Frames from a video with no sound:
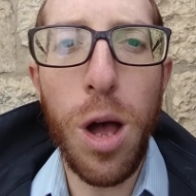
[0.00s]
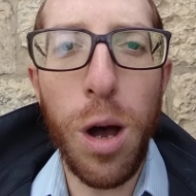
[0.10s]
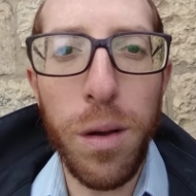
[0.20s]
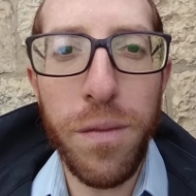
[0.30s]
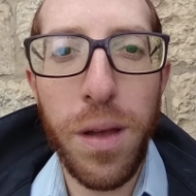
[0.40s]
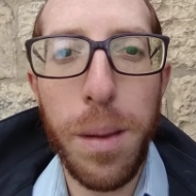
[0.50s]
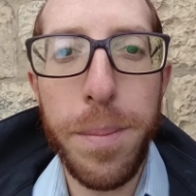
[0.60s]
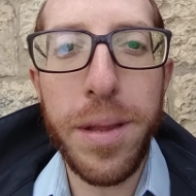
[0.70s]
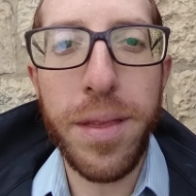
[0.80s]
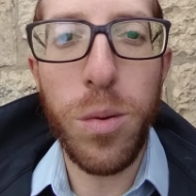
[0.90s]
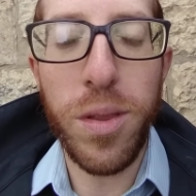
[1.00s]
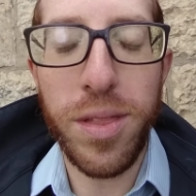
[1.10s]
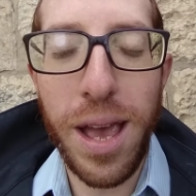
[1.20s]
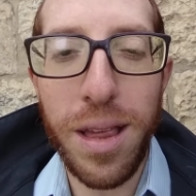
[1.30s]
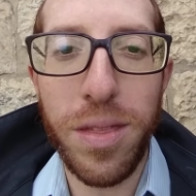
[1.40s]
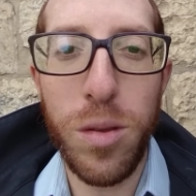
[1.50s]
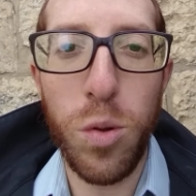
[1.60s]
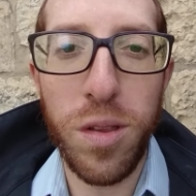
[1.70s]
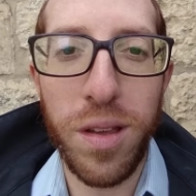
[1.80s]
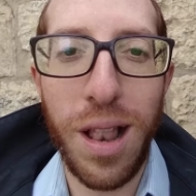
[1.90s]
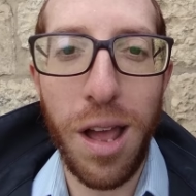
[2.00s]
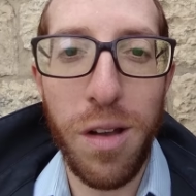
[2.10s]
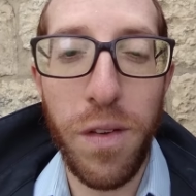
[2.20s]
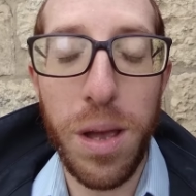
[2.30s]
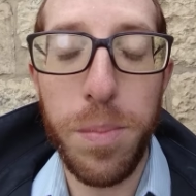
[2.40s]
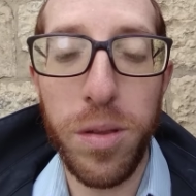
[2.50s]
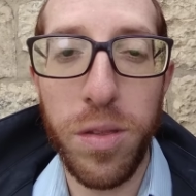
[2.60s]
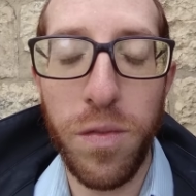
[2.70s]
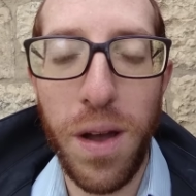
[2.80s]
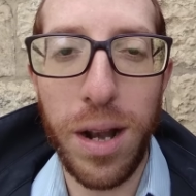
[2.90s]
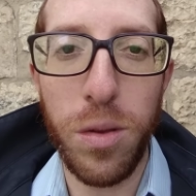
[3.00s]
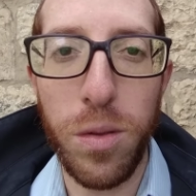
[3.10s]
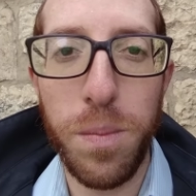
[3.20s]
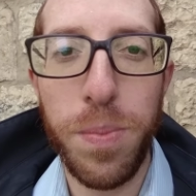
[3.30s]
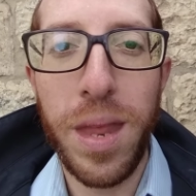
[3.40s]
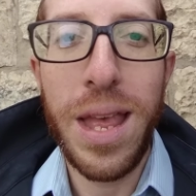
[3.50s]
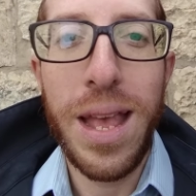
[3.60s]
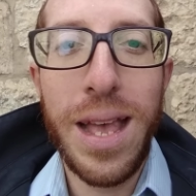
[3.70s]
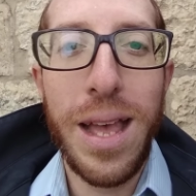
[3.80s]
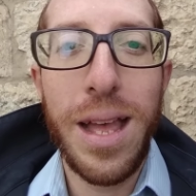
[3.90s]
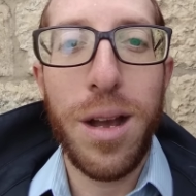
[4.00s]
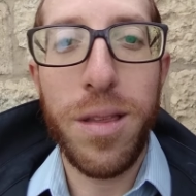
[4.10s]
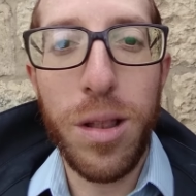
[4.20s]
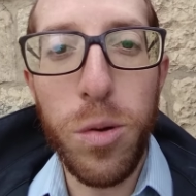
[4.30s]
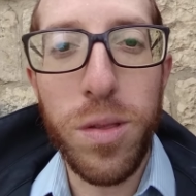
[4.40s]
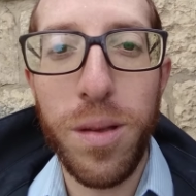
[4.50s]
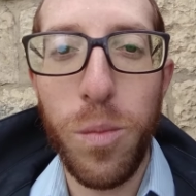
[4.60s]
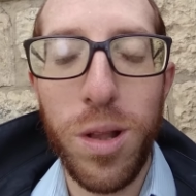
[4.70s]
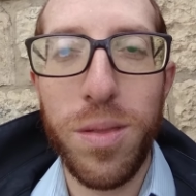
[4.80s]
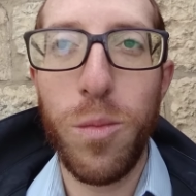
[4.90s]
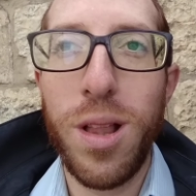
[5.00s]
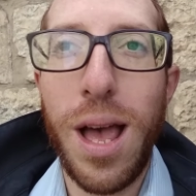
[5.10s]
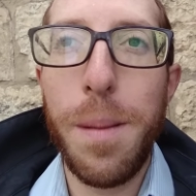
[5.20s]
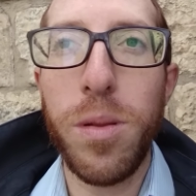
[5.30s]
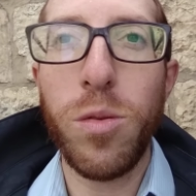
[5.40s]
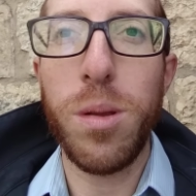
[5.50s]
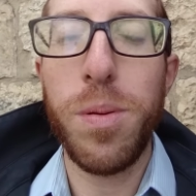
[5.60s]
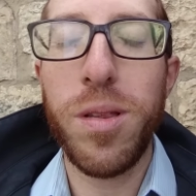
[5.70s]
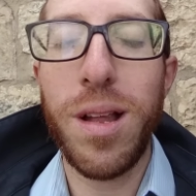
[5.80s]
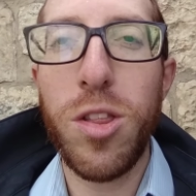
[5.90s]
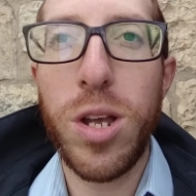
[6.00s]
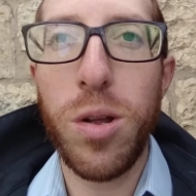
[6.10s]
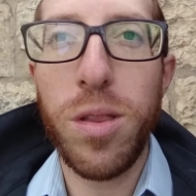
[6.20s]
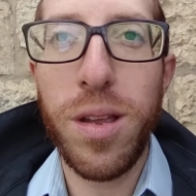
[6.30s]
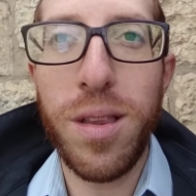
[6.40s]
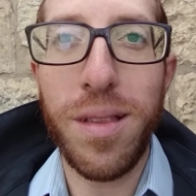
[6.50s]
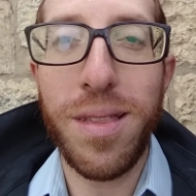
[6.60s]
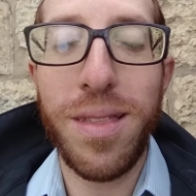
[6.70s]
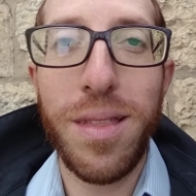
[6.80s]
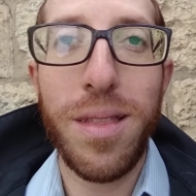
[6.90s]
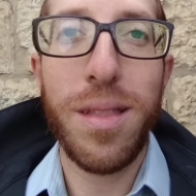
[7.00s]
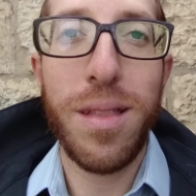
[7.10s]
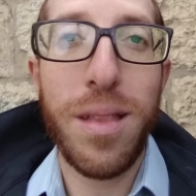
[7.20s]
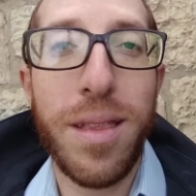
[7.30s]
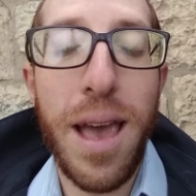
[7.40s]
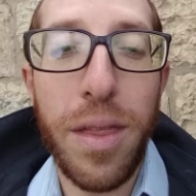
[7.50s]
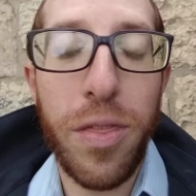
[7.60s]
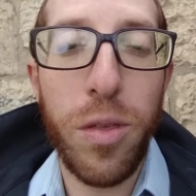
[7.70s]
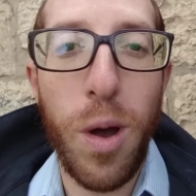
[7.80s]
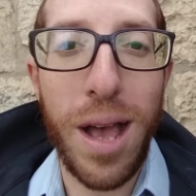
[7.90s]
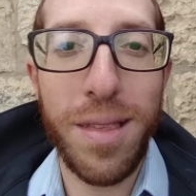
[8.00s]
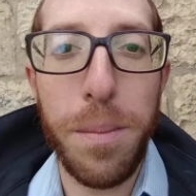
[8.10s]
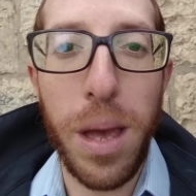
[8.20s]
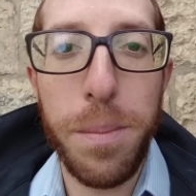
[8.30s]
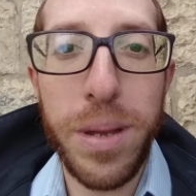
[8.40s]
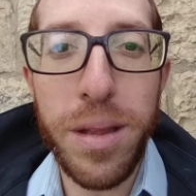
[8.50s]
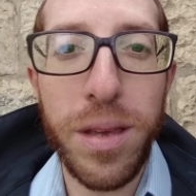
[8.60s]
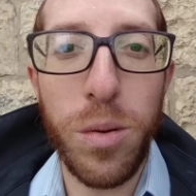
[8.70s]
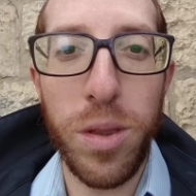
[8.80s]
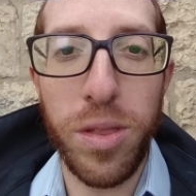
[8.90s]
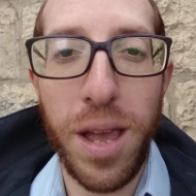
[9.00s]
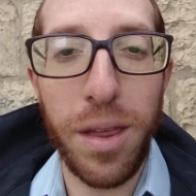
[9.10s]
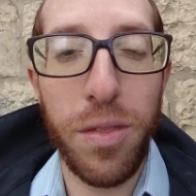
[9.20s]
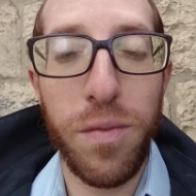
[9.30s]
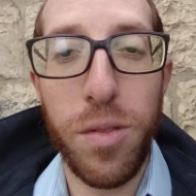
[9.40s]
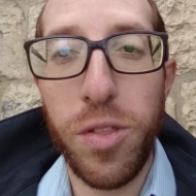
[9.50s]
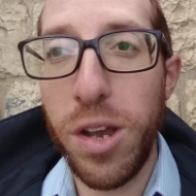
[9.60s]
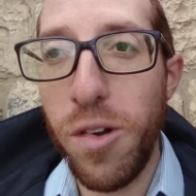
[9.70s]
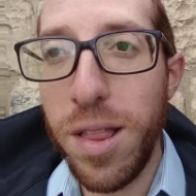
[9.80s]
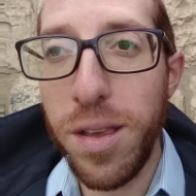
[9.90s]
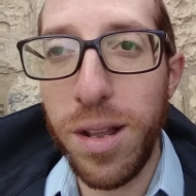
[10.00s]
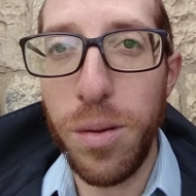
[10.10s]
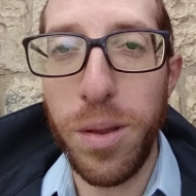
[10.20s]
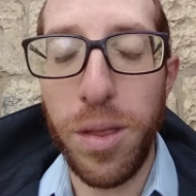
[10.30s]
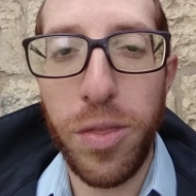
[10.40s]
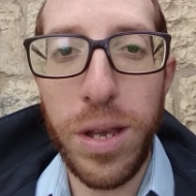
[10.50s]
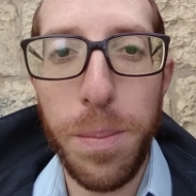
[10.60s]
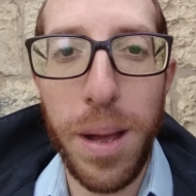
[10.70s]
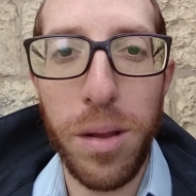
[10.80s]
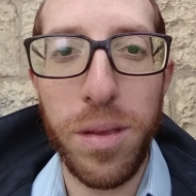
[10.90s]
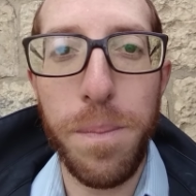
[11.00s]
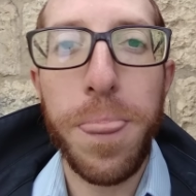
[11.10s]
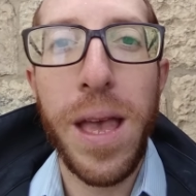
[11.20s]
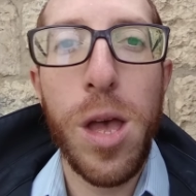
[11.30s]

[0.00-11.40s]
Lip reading: of a meeting with death in order to clarify a person's values. Because it looks at what happens when a person actually considers death, or has a meeting with death, theoretically, when they think about it.